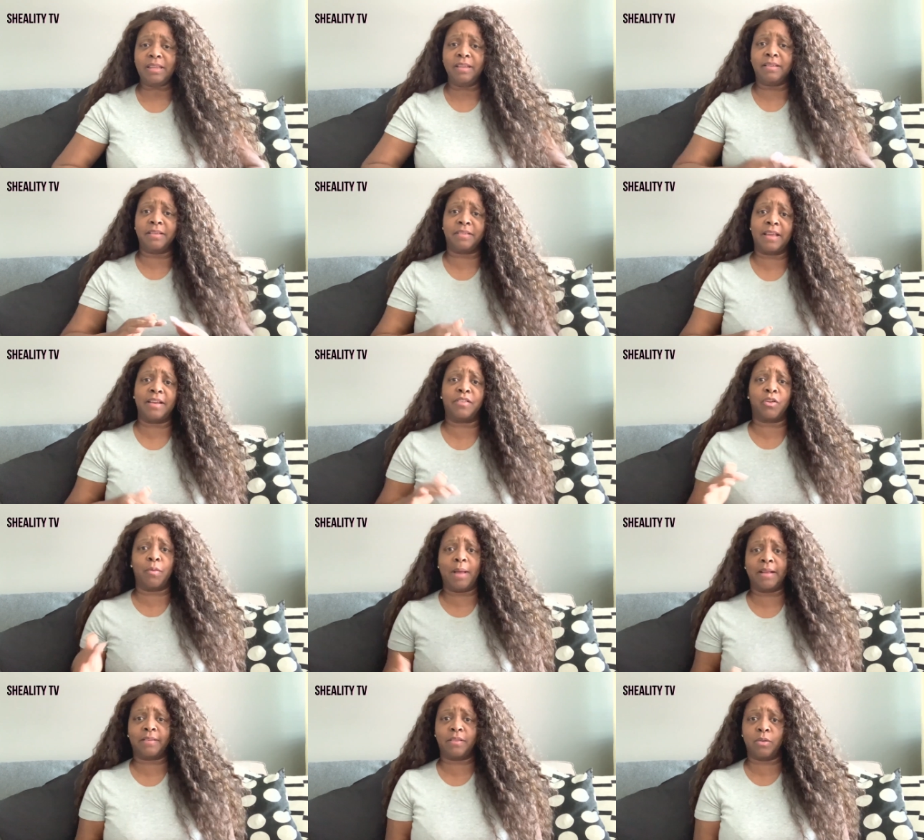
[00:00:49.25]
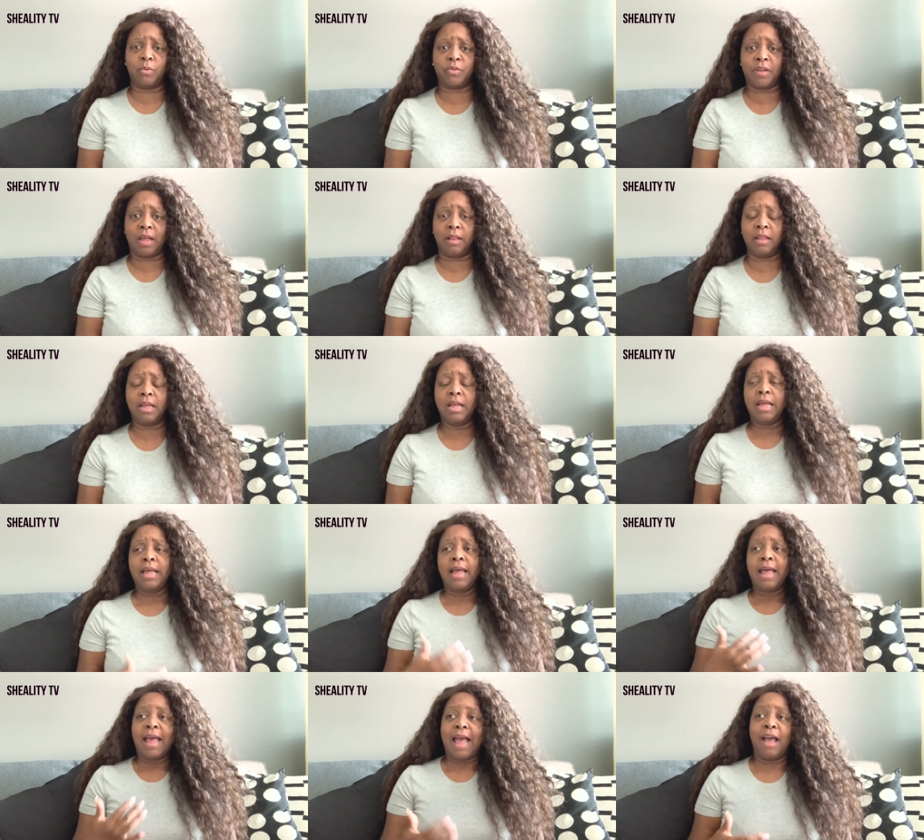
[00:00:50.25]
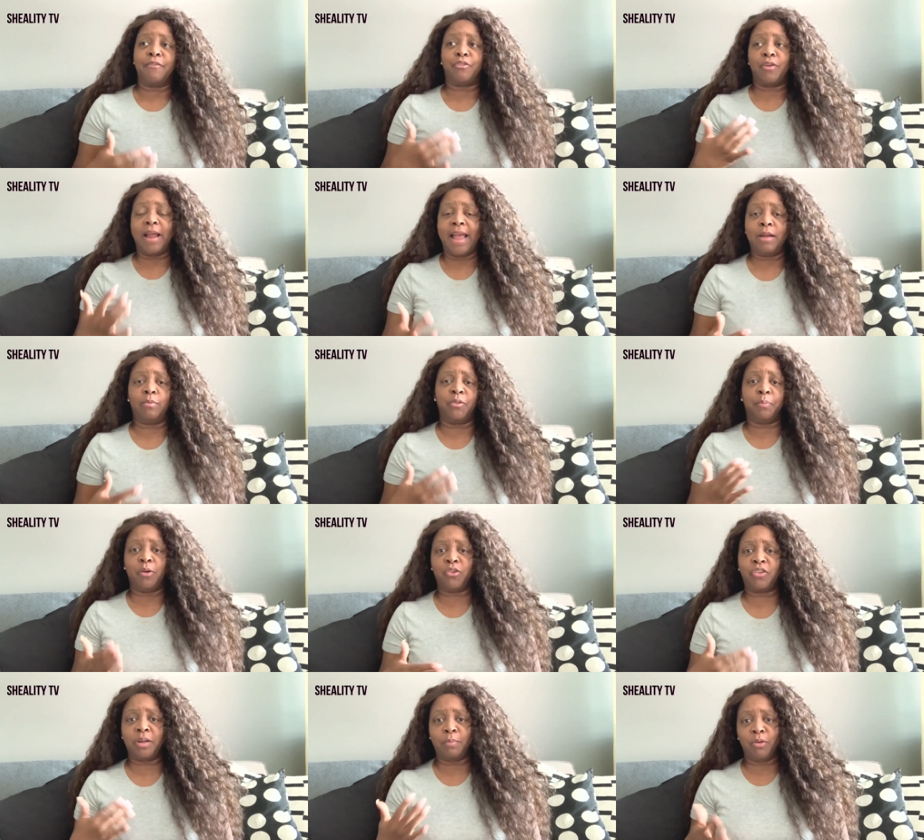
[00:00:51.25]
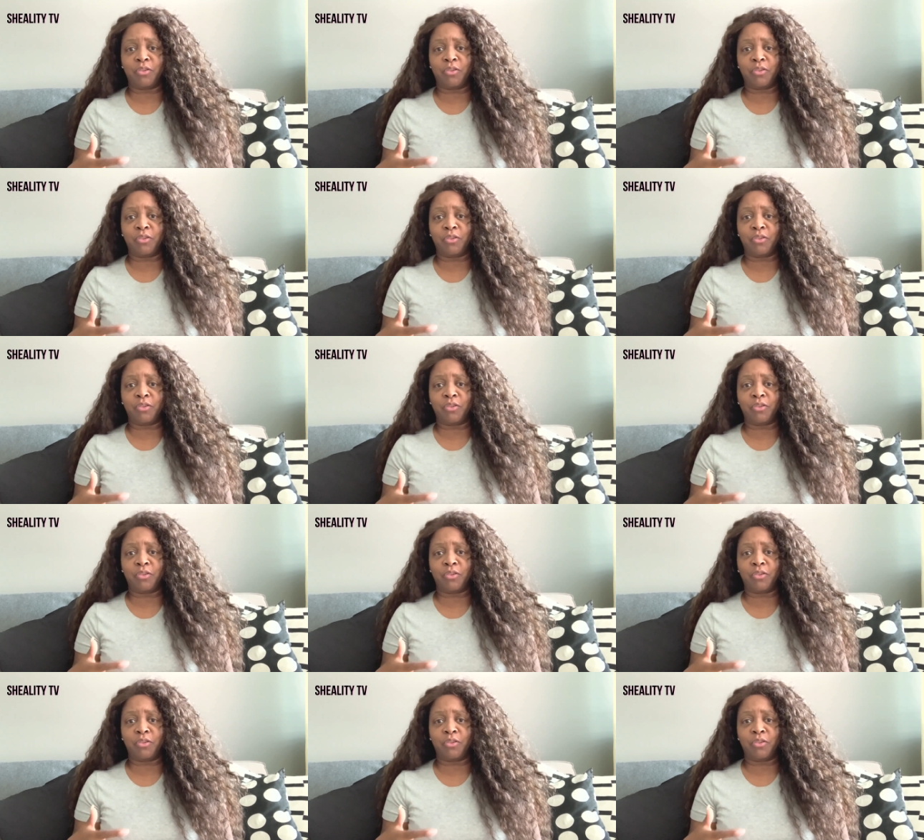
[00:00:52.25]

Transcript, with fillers: decided to go back to the hotel after Ed was pushing,